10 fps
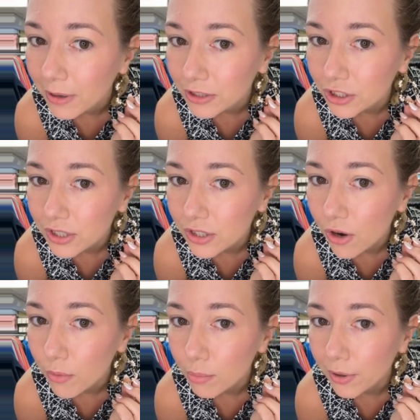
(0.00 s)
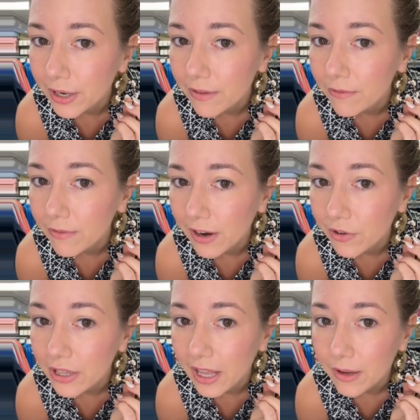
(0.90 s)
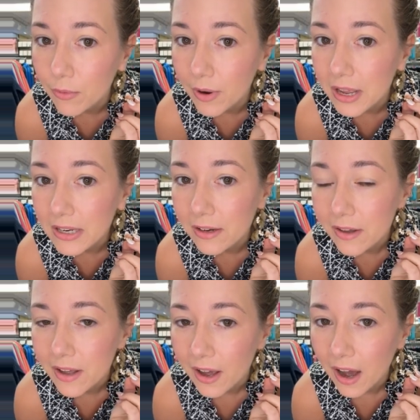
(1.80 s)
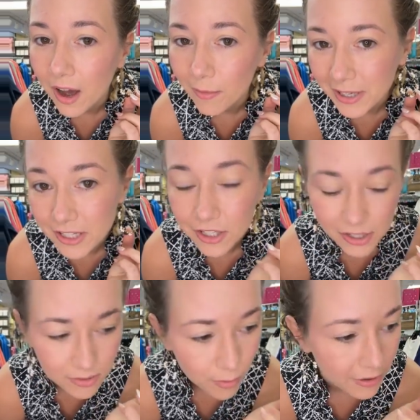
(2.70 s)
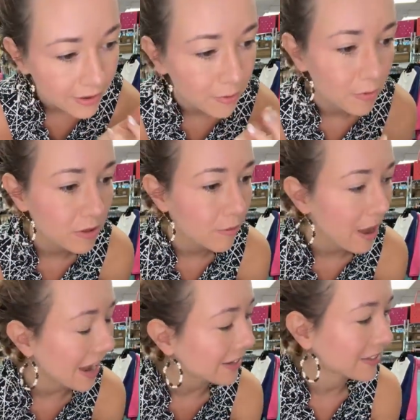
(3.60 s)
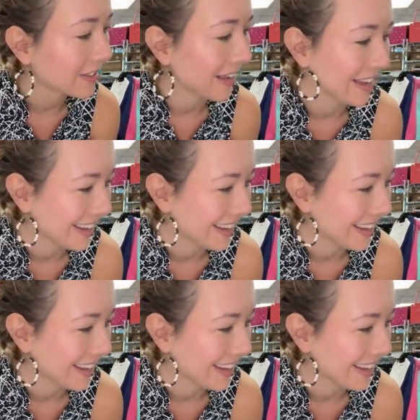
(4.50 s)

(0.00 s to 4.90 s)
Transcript: but just so pretty, very lightweight. Um, I suggest wearing them with the backs